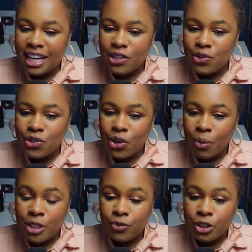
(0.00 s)
Thank you so
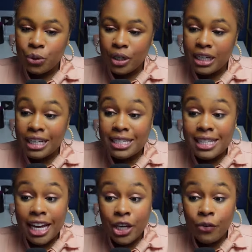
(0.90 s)
much for joining us.
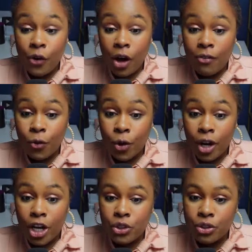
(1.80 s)
Thank you for all
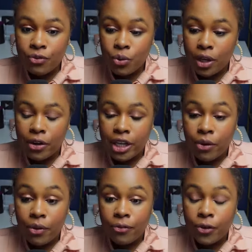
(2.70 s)
400 of you that are
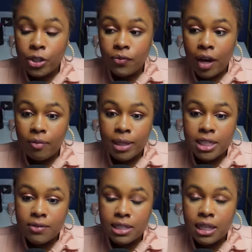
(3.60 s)
here in the first five
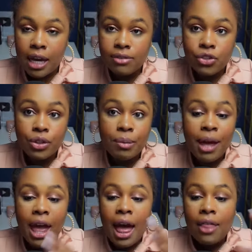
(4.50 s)
minutes of this live stream.
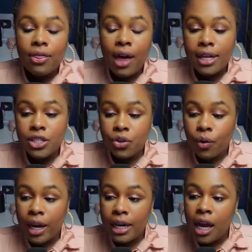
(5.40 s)
That is great.